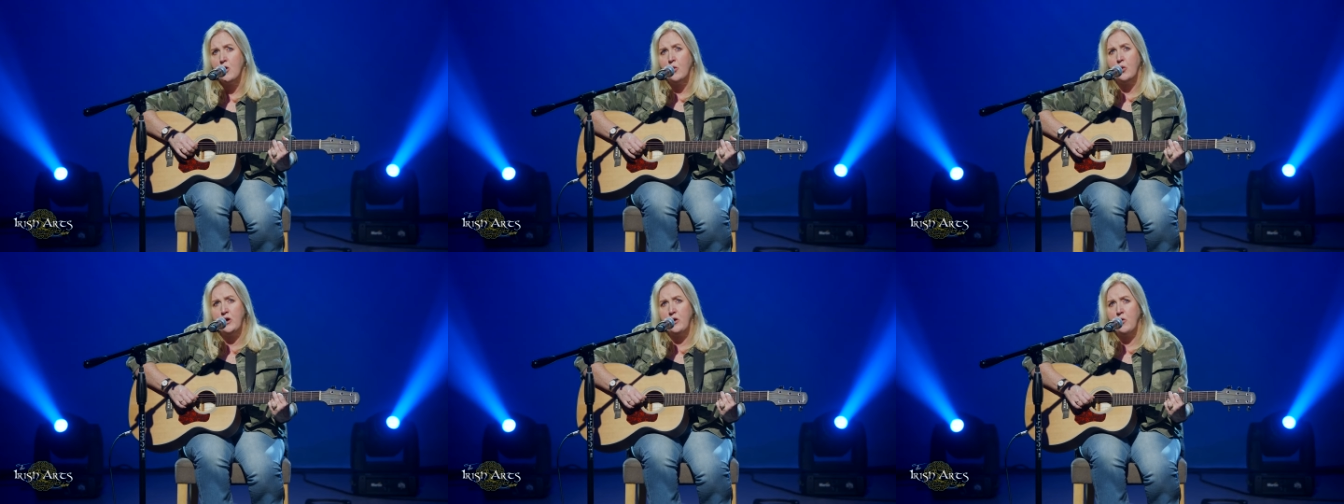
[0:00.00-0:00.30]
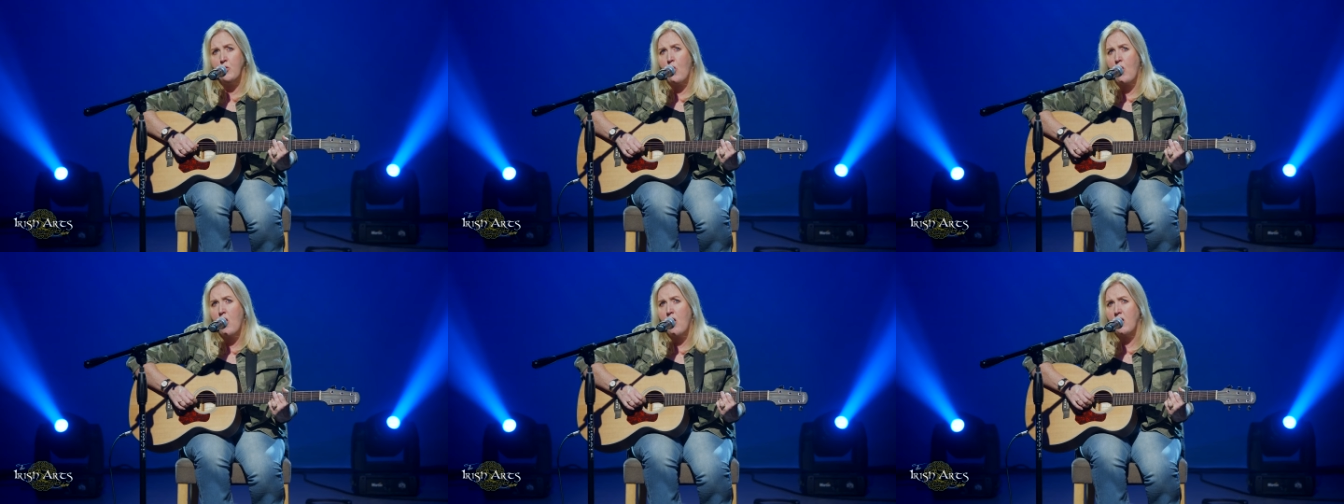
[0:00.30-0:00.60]
we
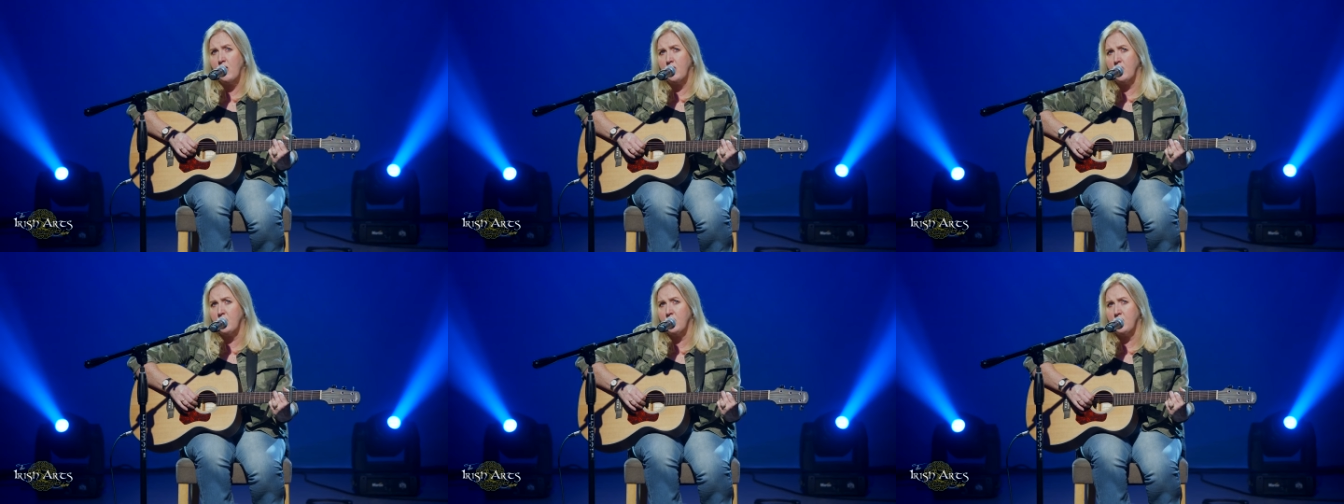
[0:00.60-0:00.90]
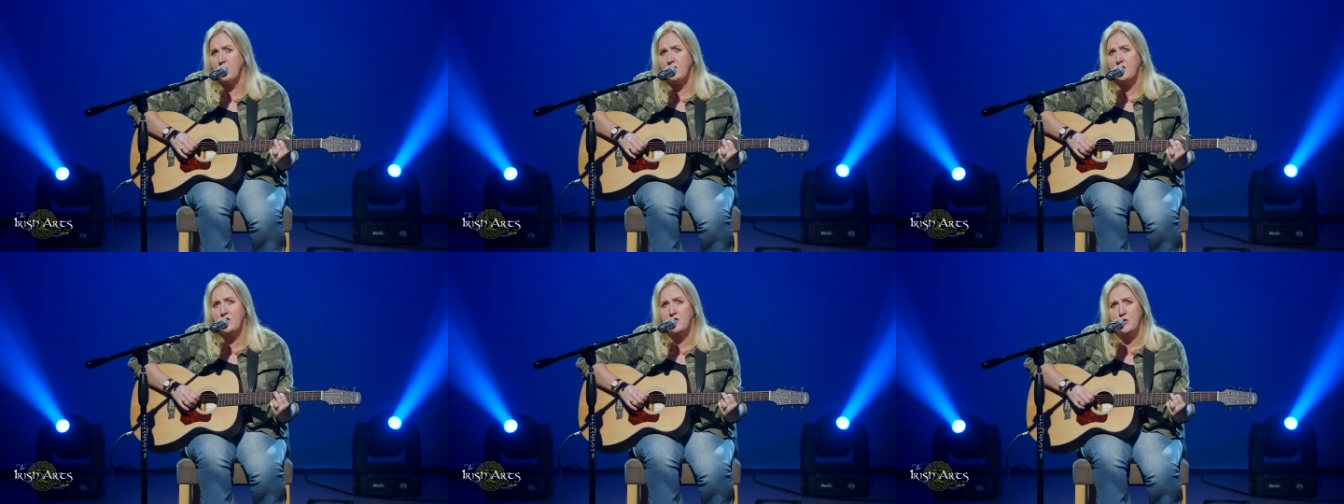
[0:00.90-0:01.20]

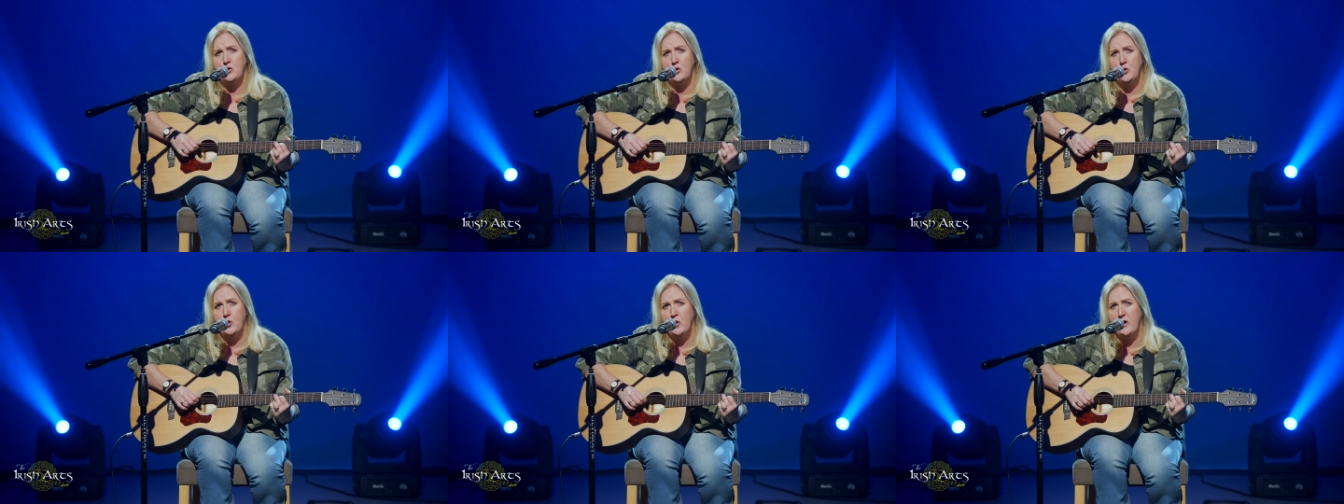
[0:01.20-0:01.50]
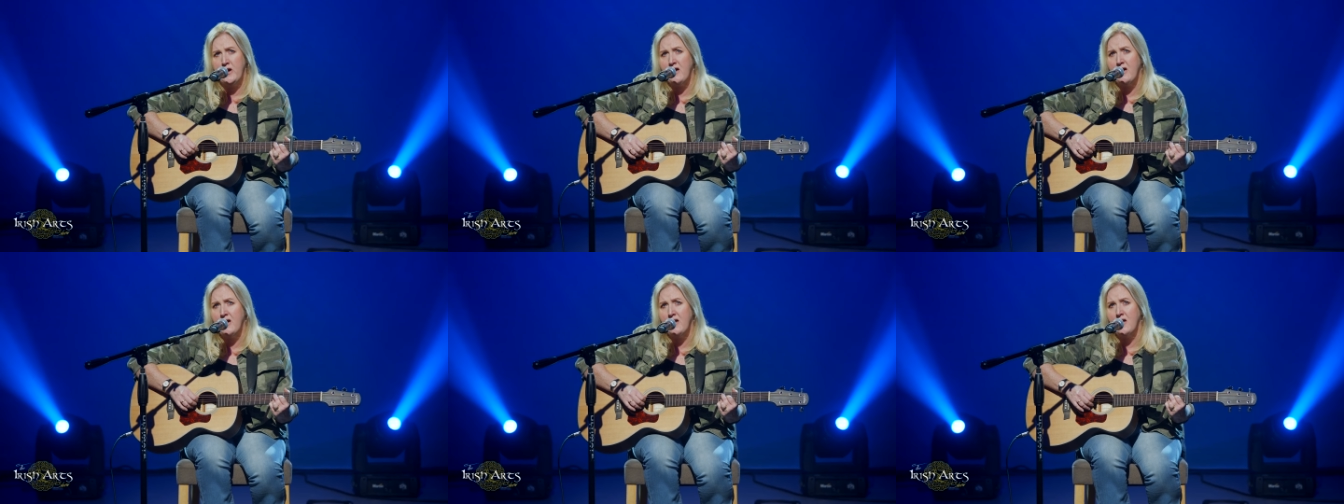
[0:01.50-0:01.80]
wanna
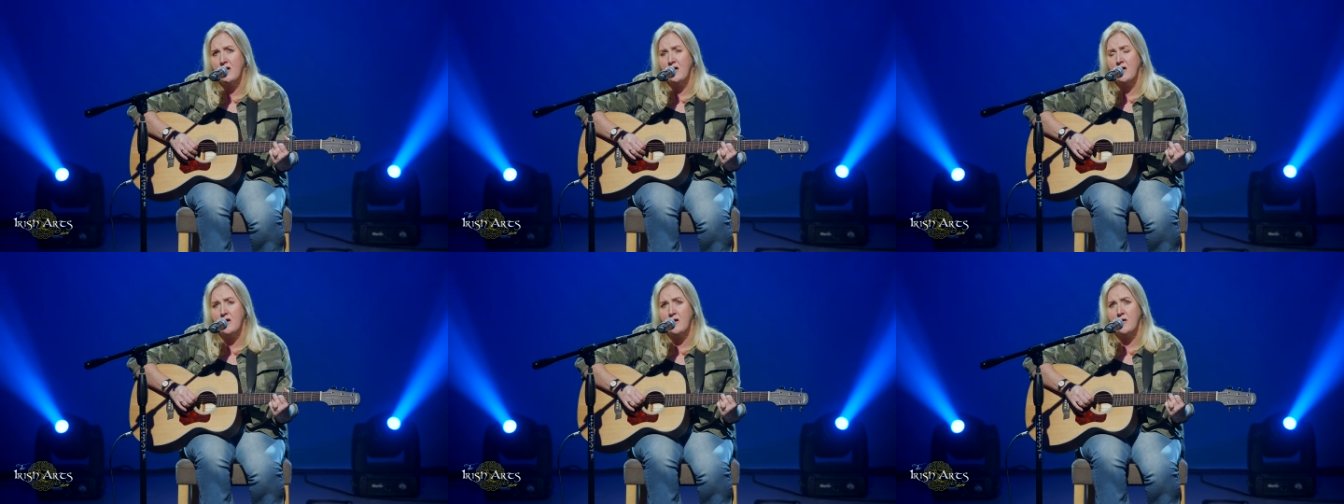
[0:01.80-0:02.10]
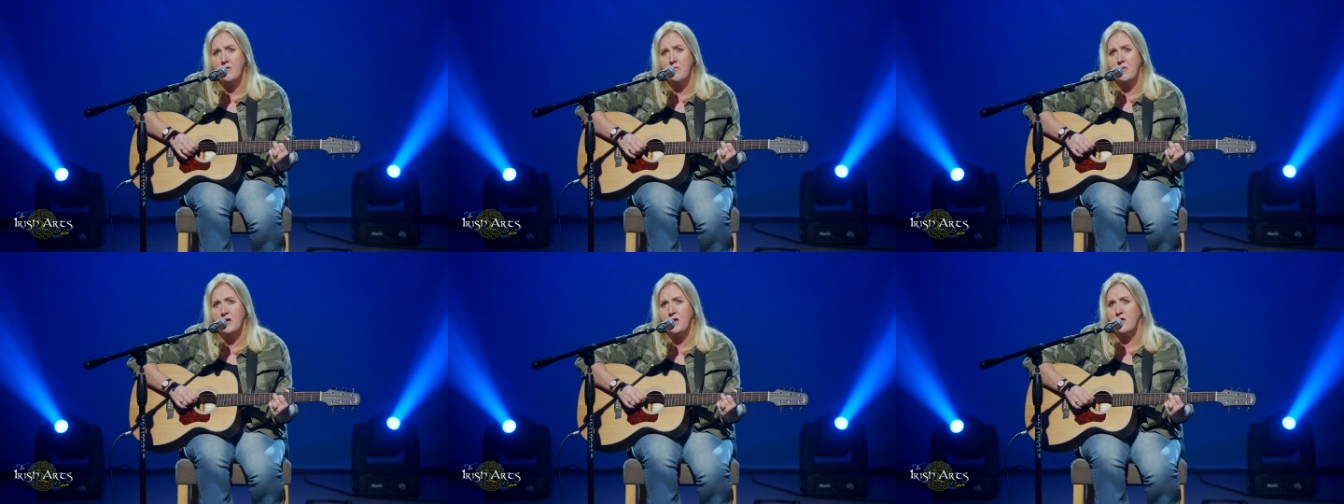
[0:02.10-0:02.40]

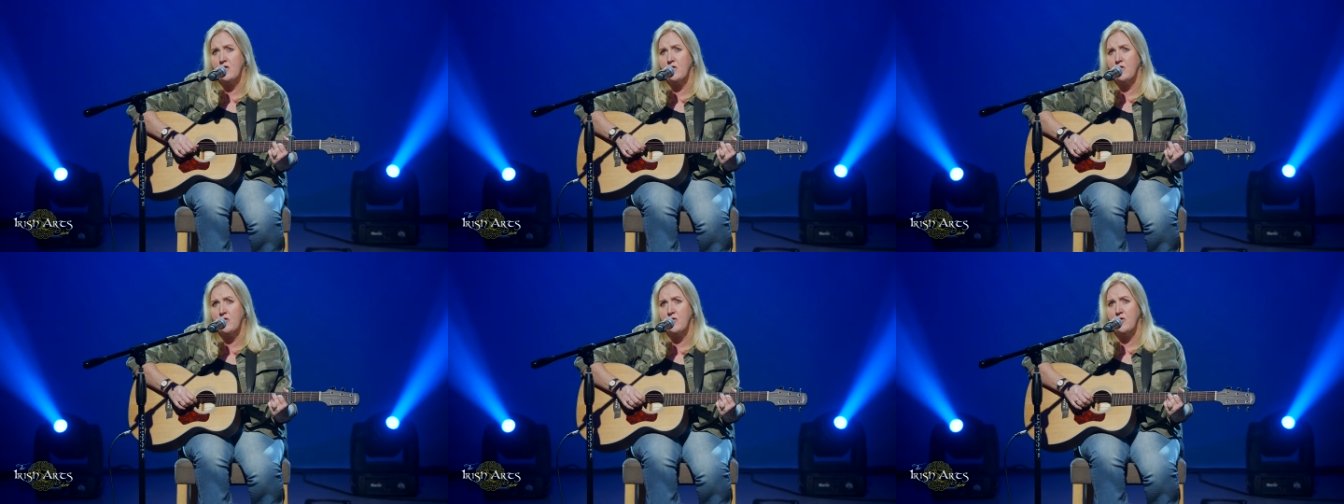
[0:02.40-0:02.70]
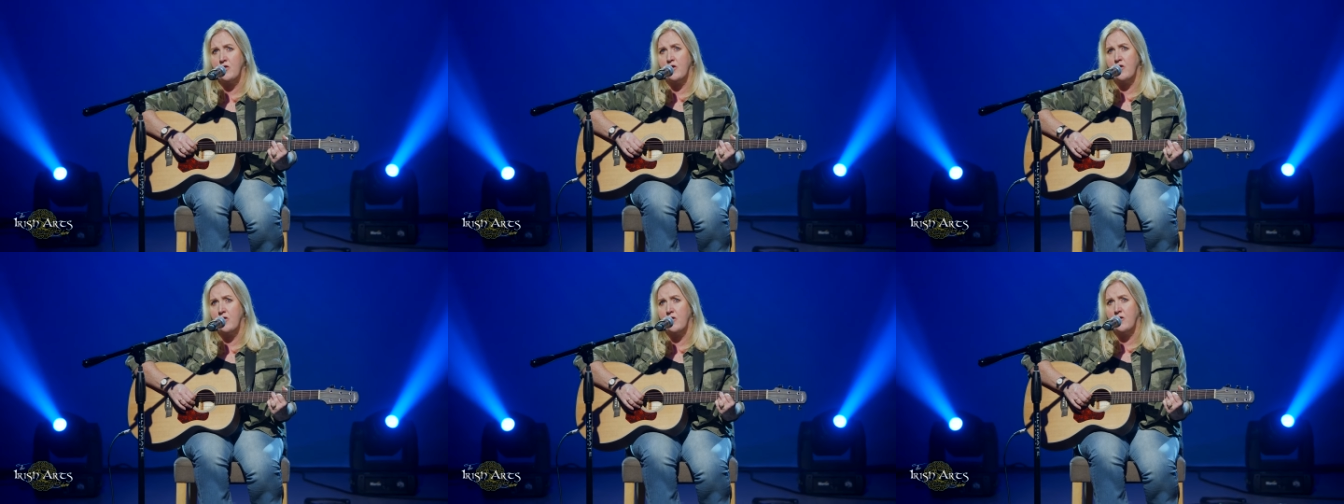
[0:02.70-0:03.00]
swim
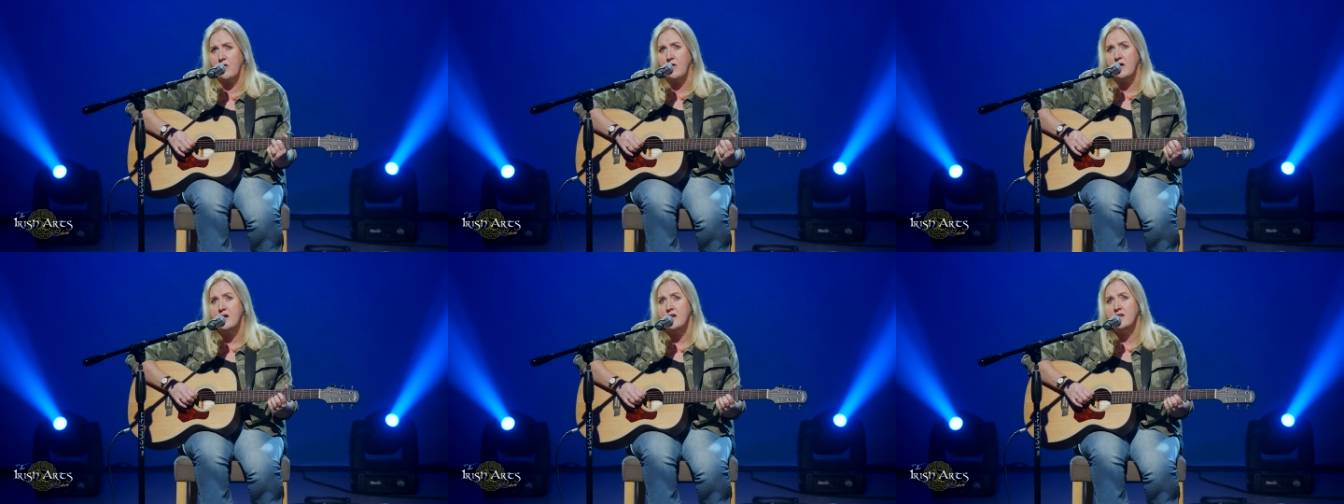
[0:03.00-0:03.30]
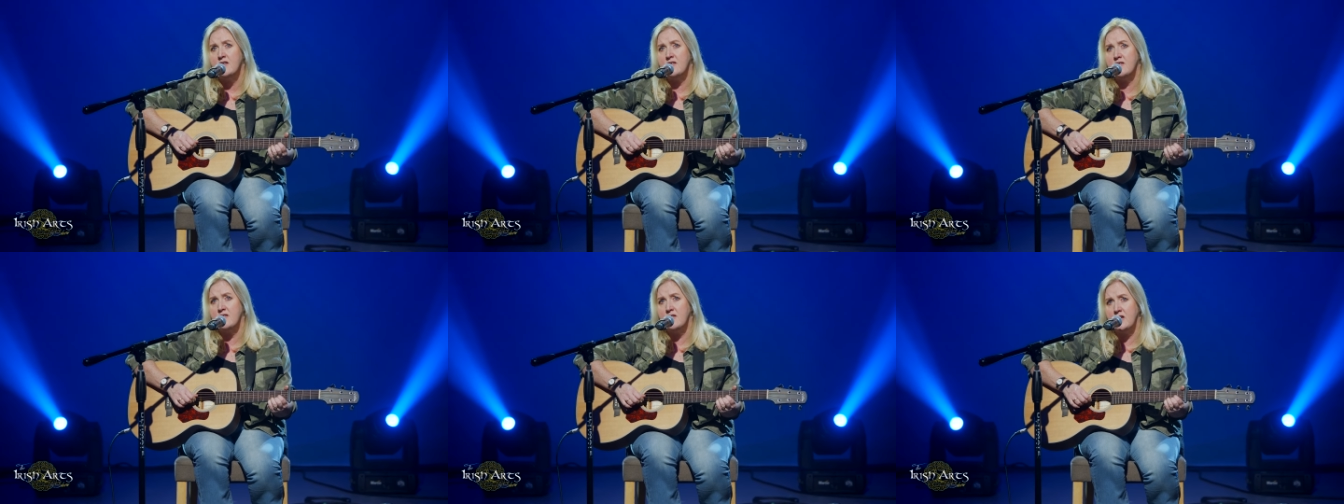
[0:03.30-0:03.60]
in the
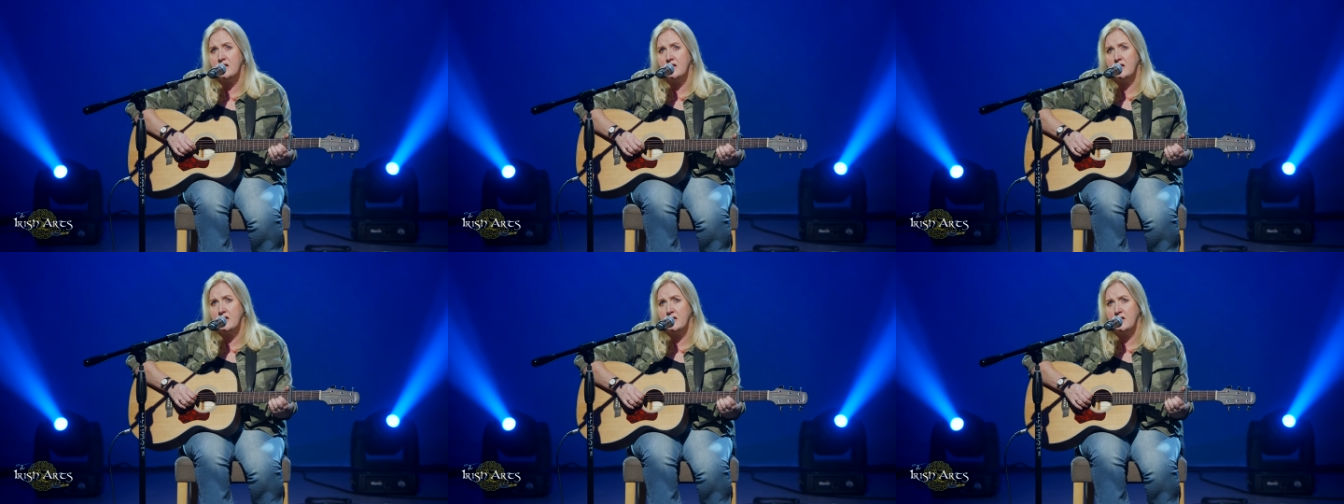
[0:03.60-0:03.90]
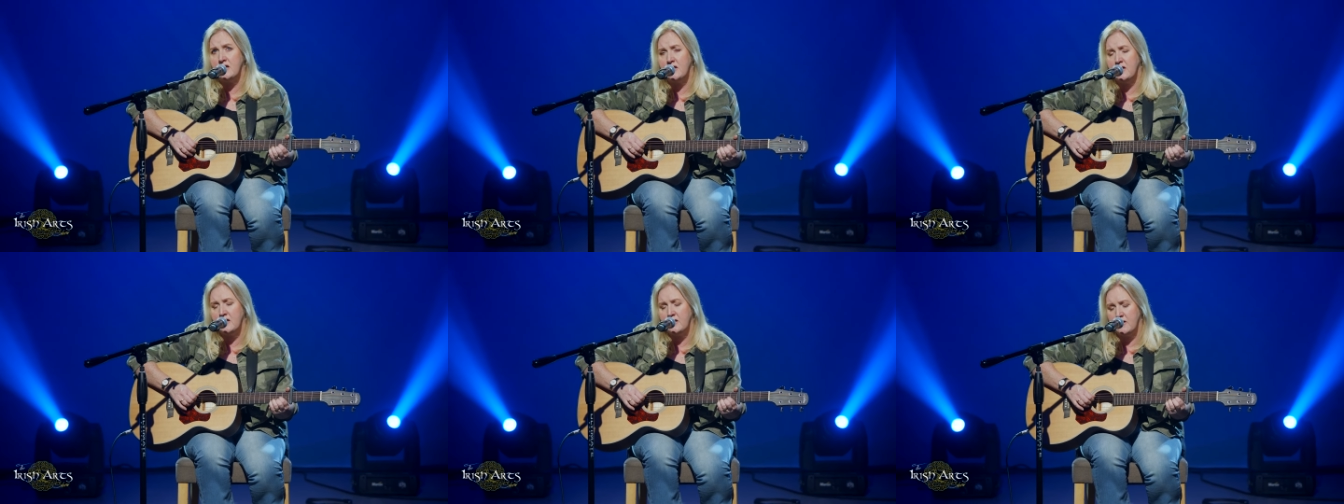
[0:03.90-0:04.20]

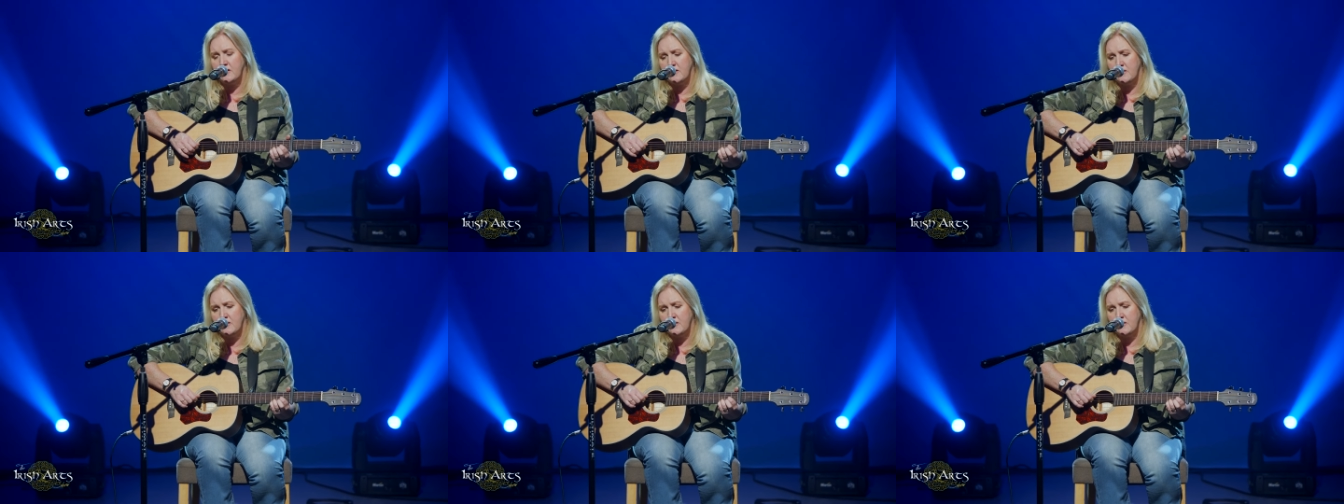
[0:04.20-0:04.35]
sea.